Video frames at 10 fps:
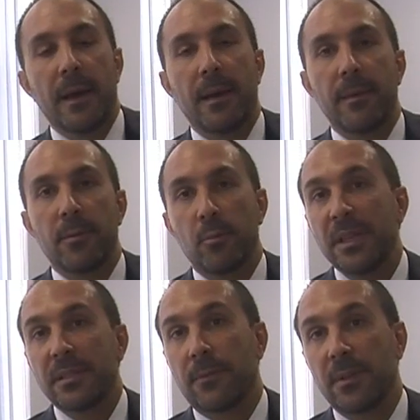The
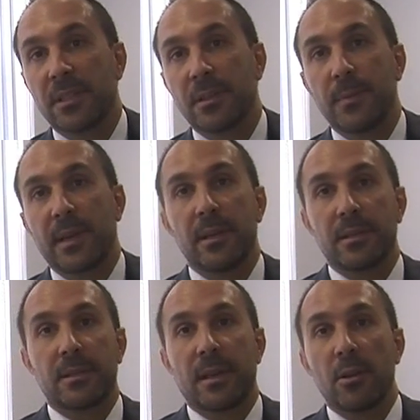reason for this is
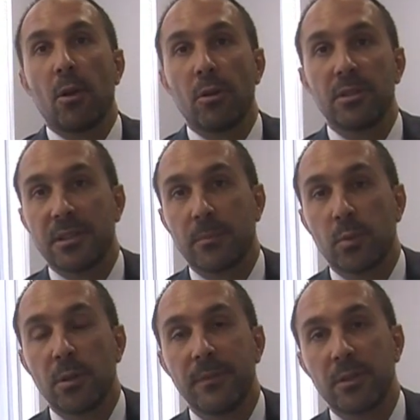because technology has
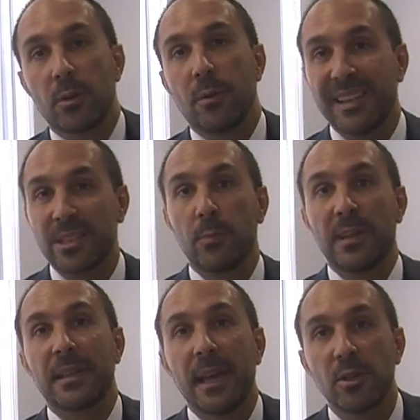improved, and so our
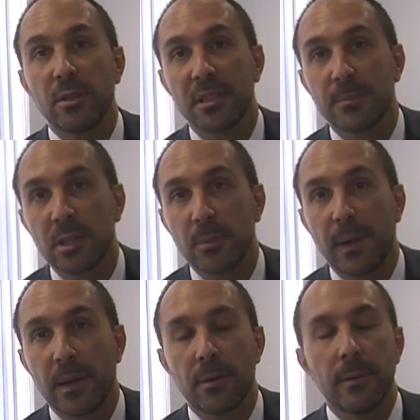instrumentation is
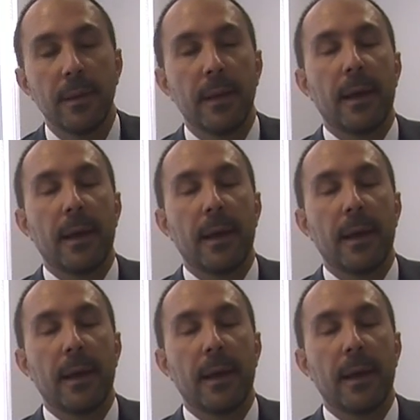much better,